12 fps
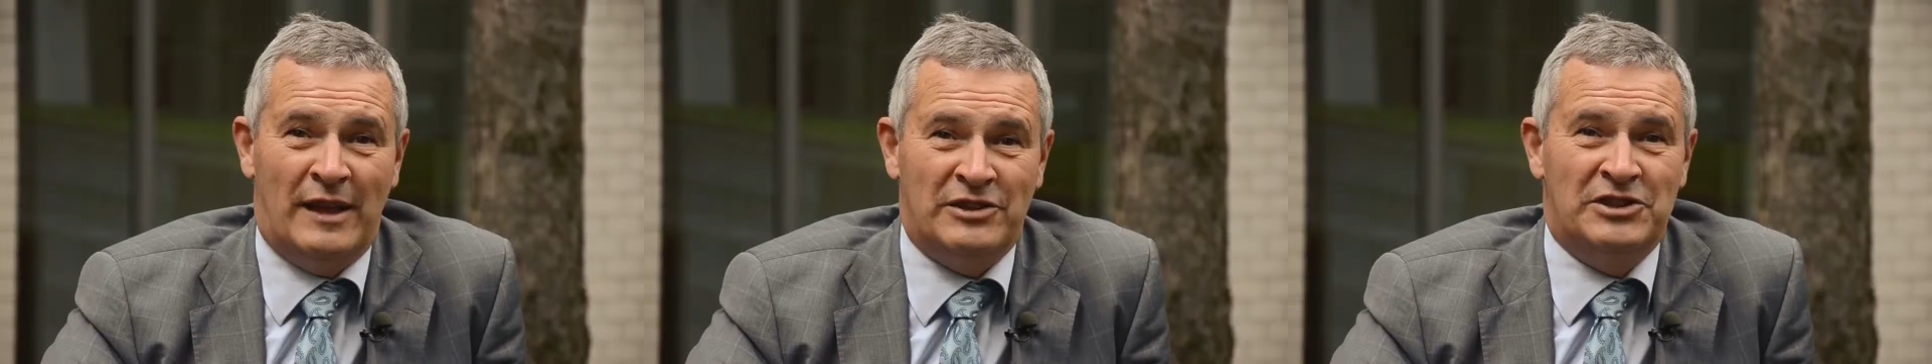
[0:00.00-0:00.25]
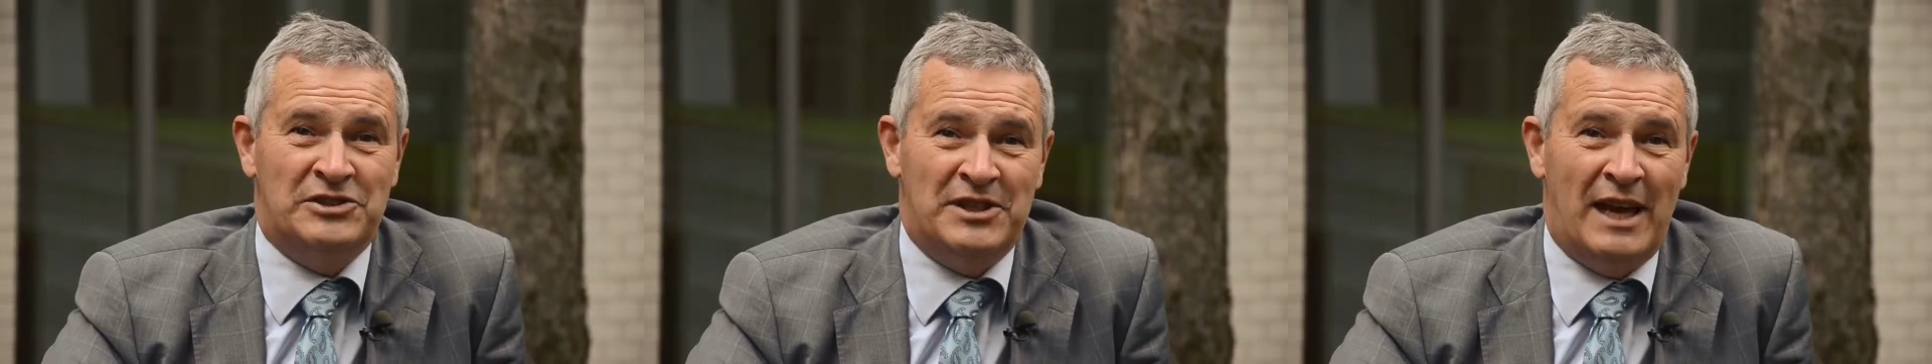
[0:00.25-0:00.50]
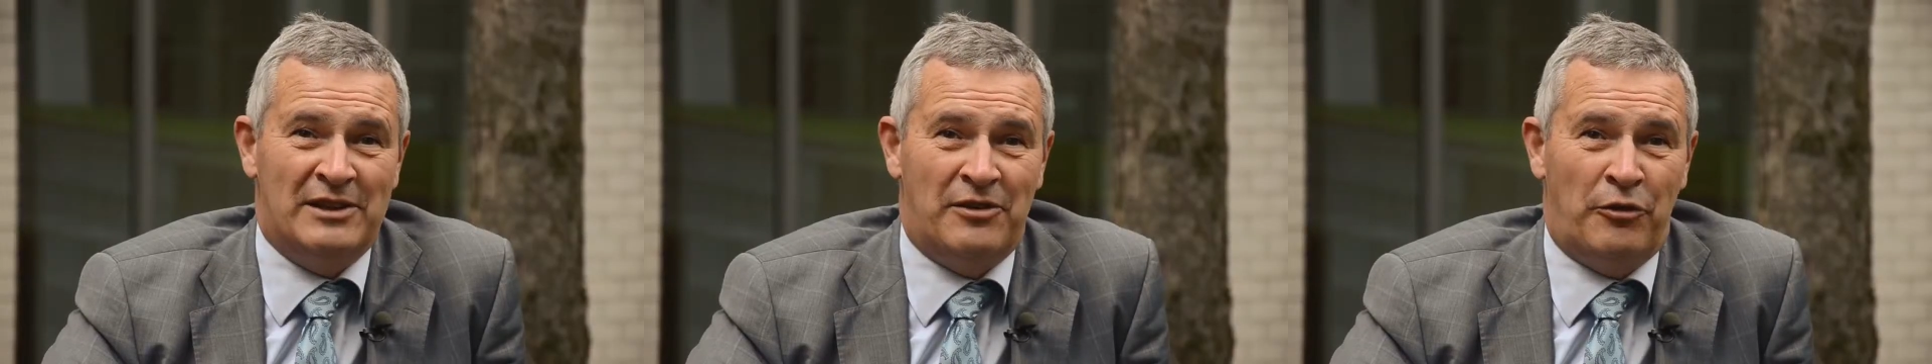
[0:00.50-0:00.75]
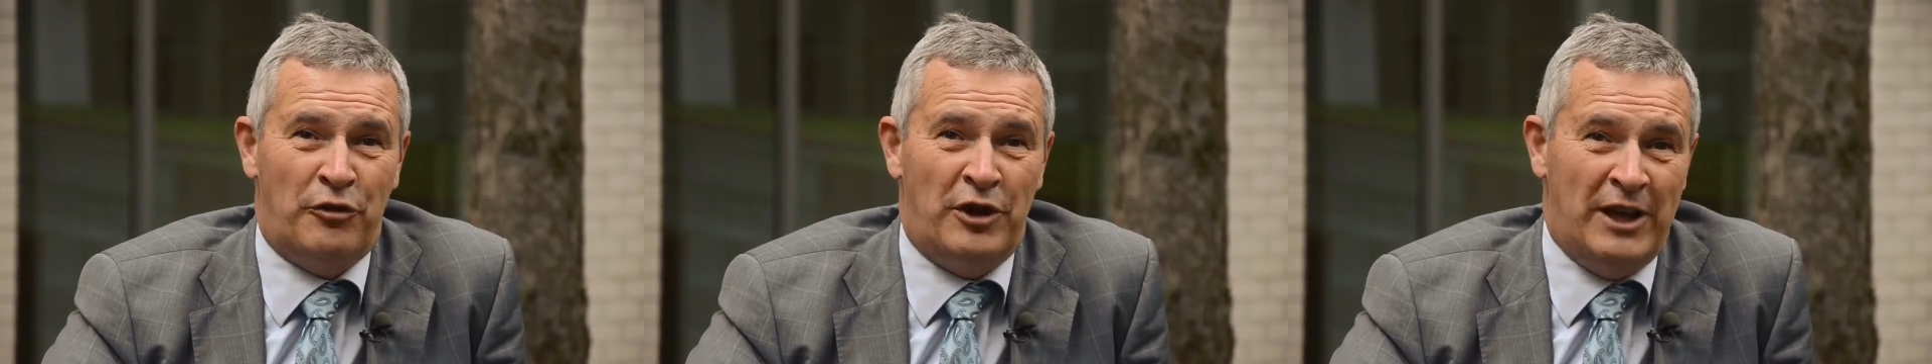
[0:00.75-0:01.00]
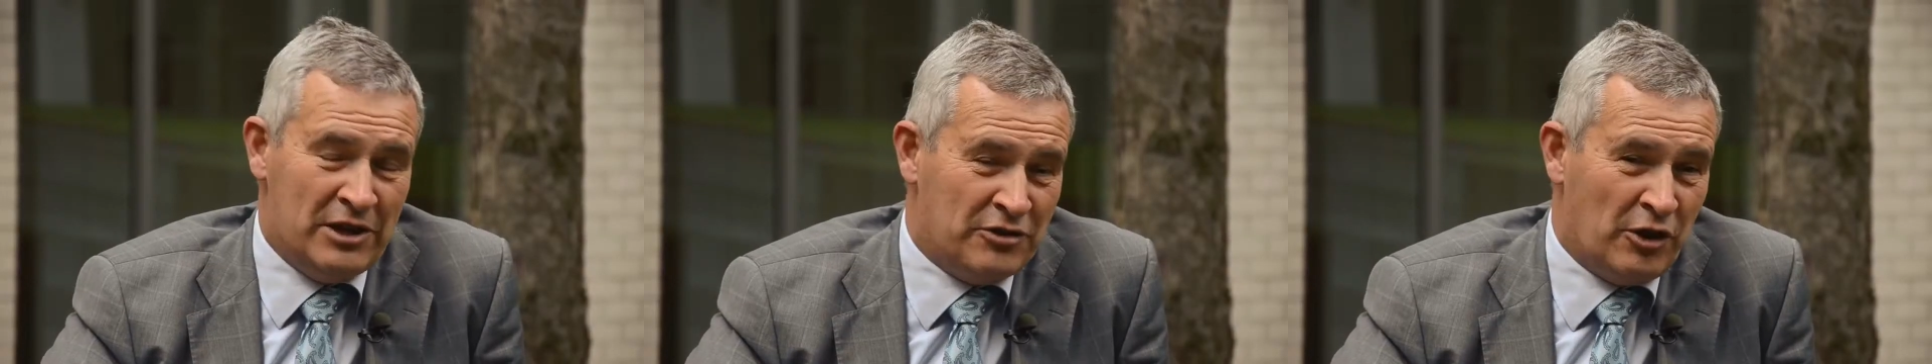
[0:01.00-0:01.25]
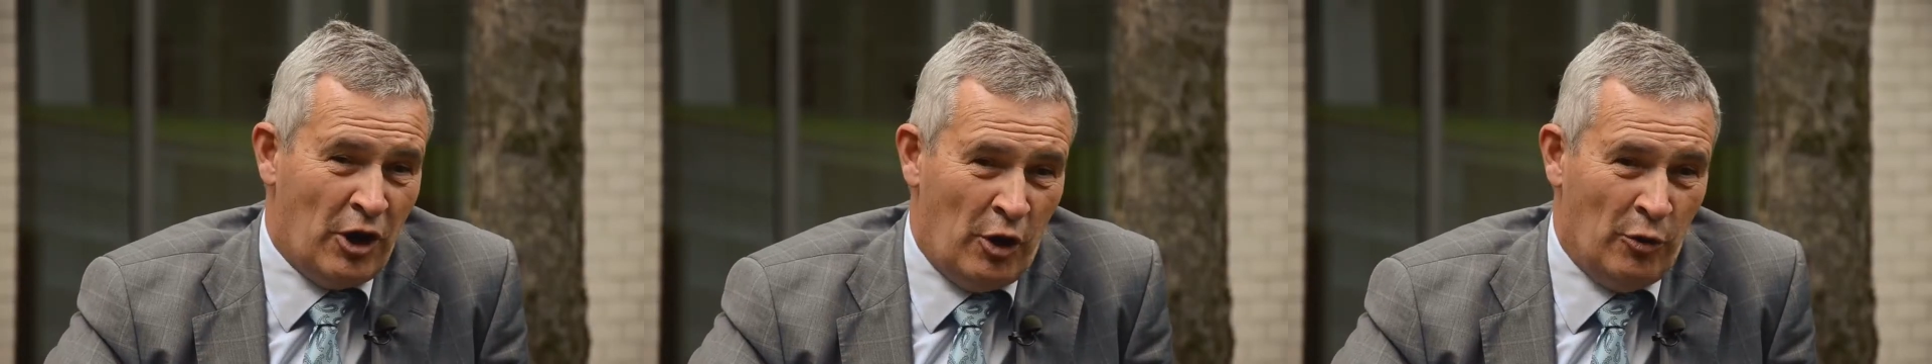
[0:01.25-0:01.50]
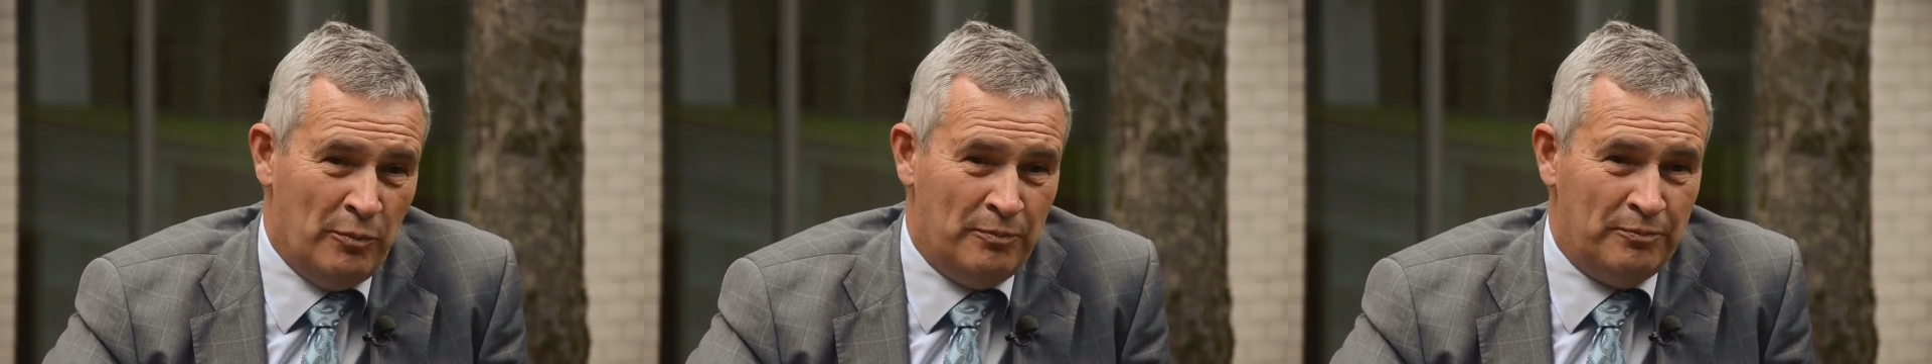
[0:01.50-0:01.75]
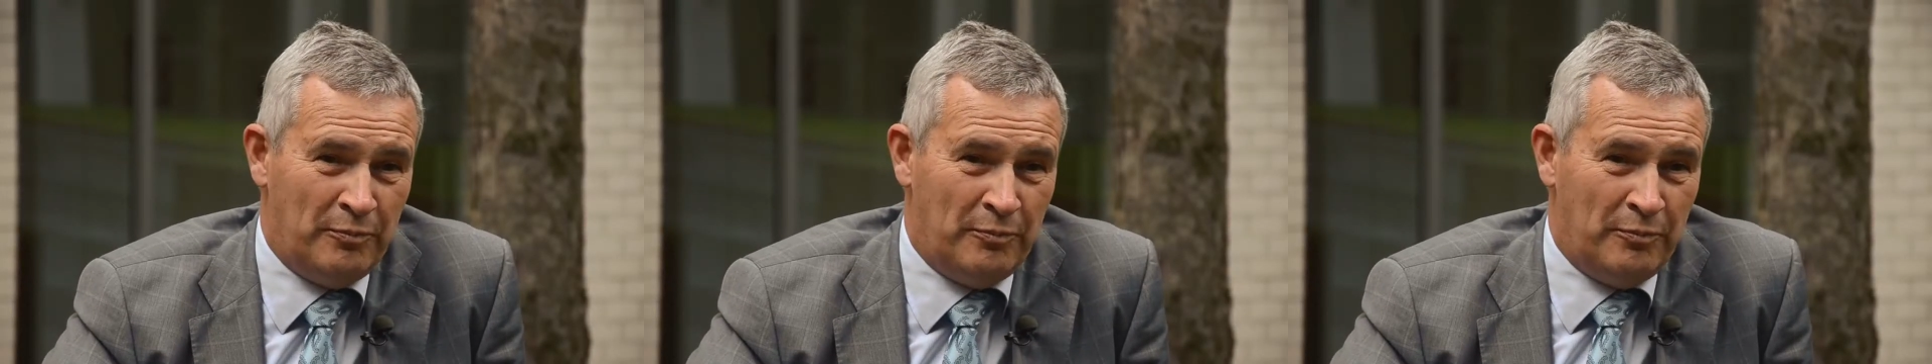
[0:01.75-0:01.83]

that she said 30 years ago,